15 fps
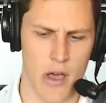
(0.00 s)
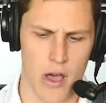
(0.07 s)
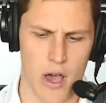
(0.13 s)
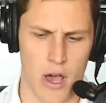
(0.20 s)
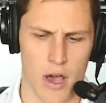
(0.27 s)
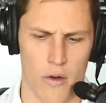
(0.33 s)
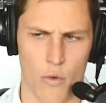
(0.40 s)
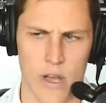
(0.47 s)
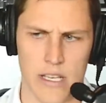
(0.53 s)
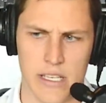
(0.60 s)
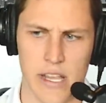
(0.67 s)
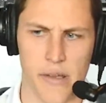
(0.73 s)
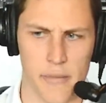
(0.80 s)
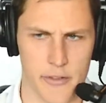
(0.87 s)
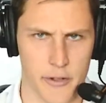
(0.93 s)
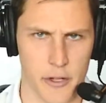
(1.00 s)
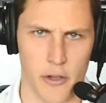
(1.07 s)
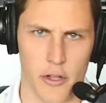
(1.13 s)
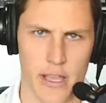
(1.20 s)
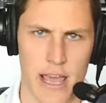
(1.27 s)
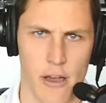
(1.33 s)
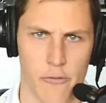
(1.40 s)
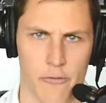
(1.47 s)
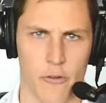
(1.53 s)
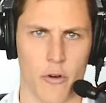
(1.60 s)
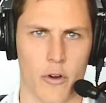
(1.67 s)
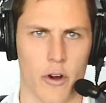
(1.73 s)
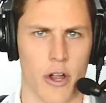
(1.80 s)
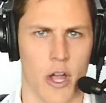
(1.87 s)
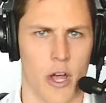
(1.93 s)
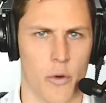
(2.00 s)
what teams to look out for,